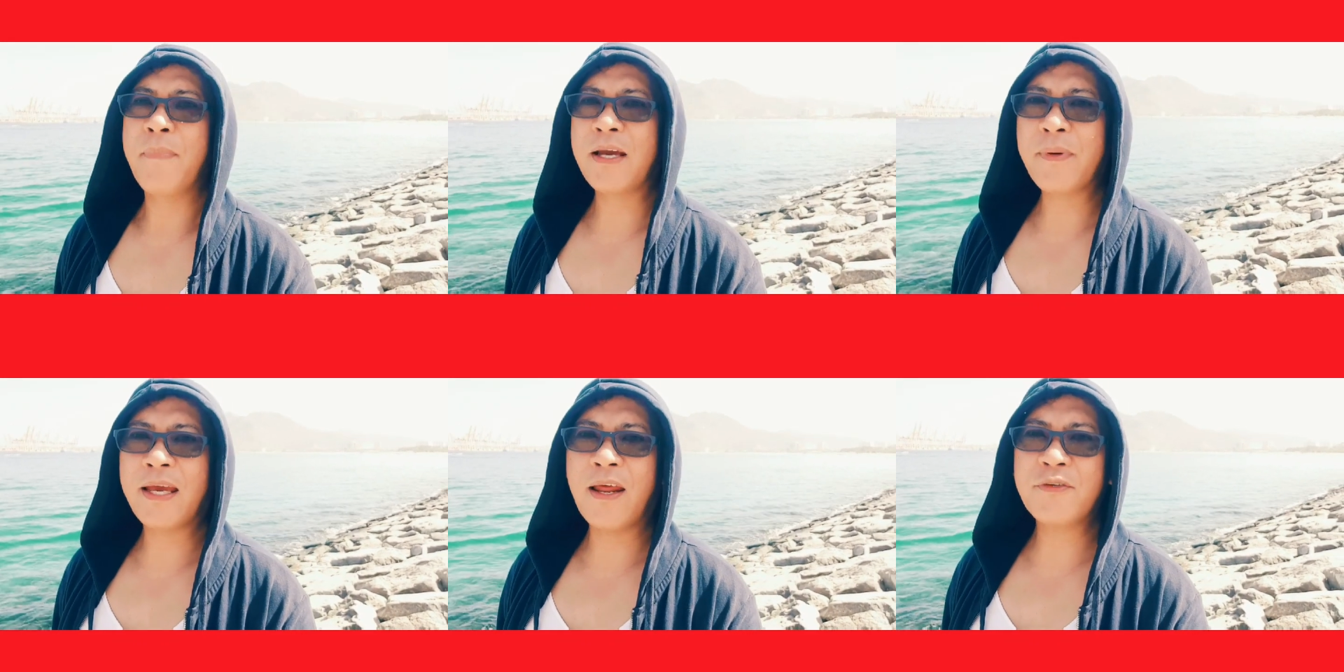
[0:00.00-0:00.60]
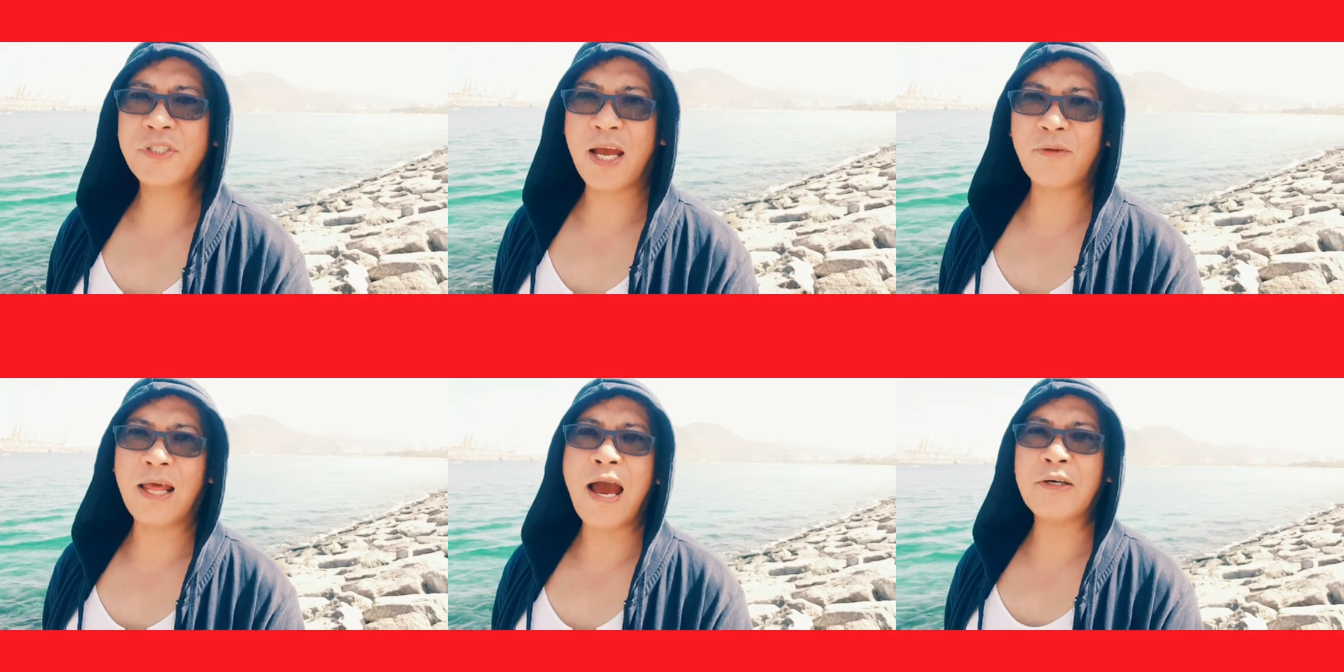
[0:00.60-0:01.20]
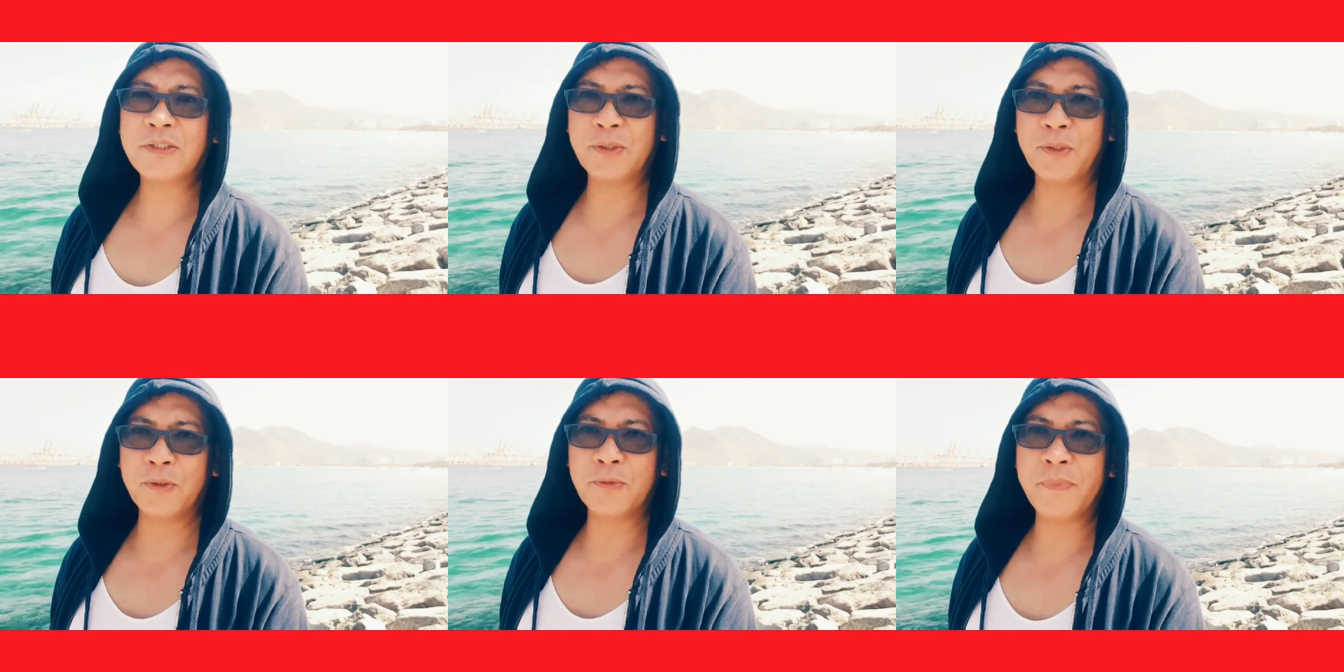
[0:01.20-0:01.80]
Mega love shout out to
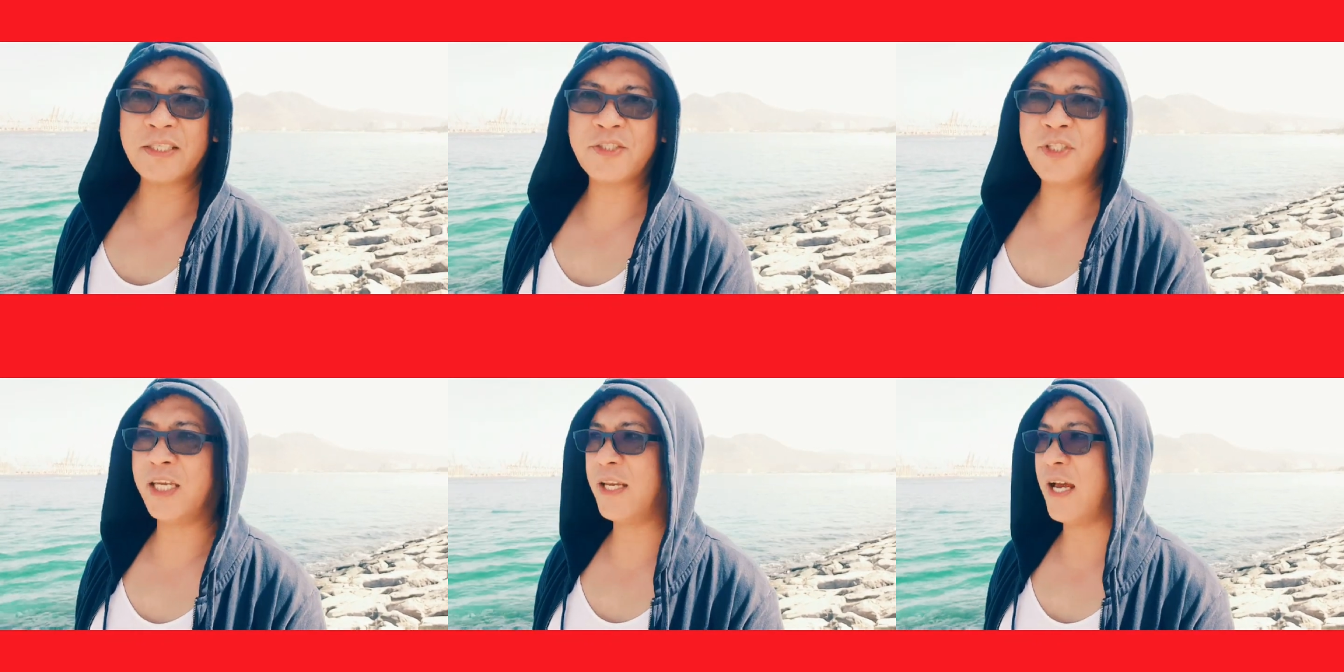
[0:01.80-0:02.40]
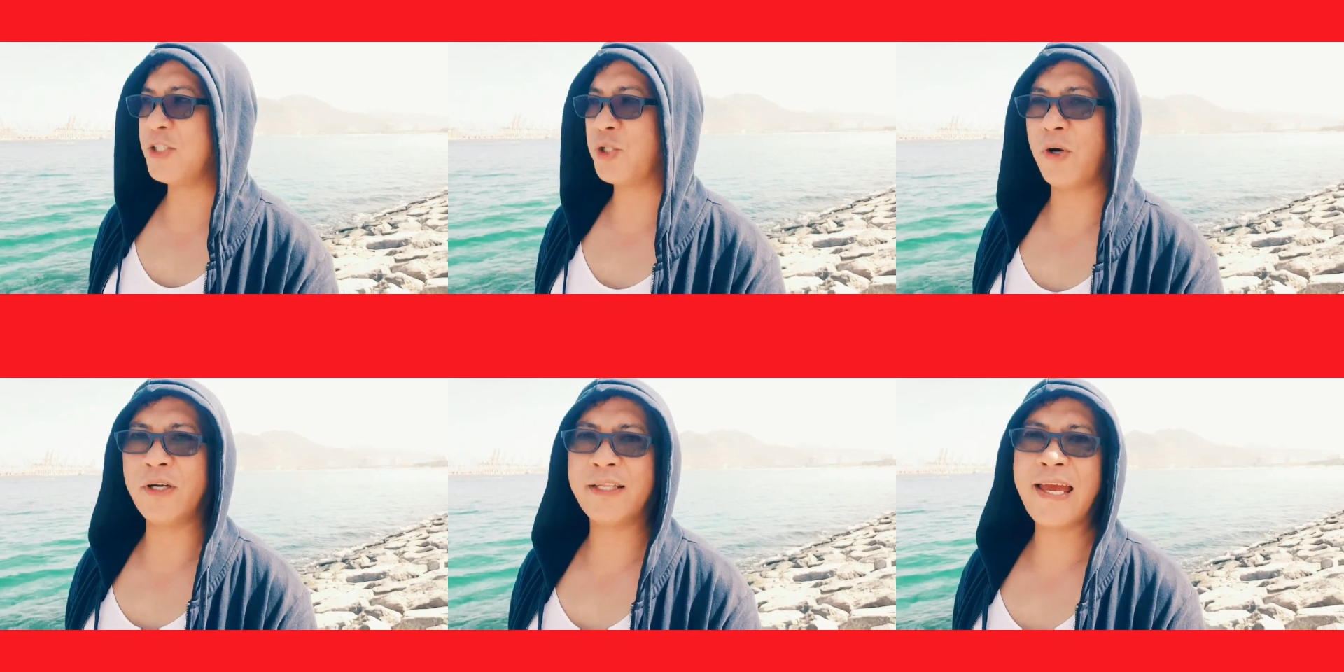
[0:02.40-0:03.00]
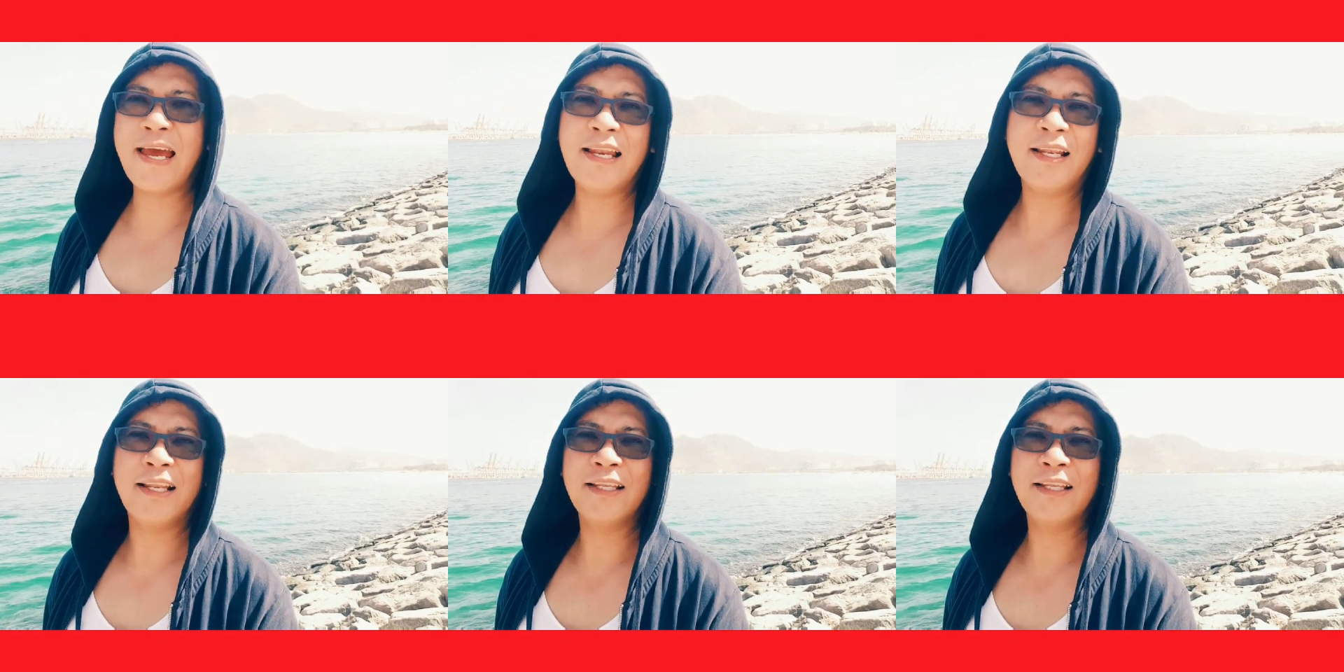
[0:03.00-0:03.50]
you, Miss Gina Jornadal.